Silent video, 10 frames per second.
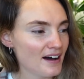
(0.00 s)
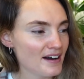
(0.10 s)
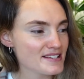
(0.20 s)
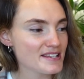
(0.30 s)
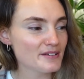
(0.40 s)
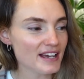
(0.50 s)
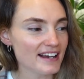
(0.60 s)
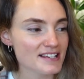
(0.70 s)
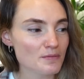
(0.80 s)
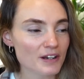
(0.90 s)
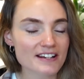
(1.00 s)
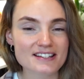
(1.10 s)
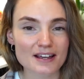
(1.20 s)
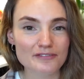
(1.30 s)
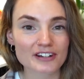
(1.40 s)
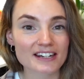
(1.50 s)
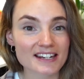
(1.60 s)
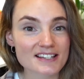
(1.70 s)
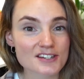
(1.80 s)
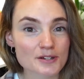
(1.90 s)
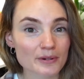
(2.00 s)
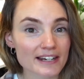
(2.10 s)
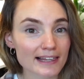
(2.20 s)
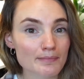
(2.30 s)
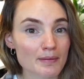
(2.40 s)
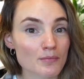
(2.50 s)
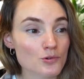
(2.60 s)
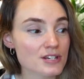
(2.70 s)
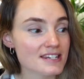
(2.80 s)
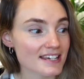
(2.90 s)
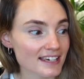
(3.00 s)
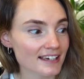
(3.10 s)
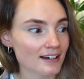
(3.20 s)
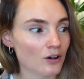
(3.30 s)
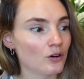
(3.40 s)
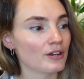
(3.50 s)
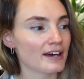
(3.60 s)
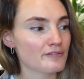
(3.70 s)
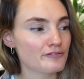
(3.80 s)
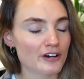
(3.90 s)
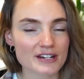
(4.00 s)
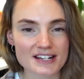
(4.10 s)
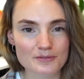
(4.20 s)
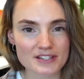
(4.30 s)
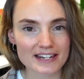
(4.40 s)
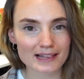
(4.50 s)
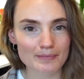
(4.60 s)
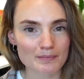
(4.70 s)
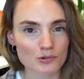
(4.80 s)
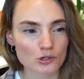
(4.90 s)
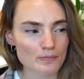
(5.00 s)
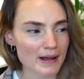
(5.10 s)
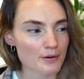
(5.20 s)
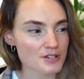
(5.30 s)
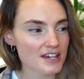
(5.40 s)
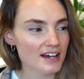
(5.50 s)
So yeah, it's one I definitely need to do a little bit more digging on and find out a little bit more about.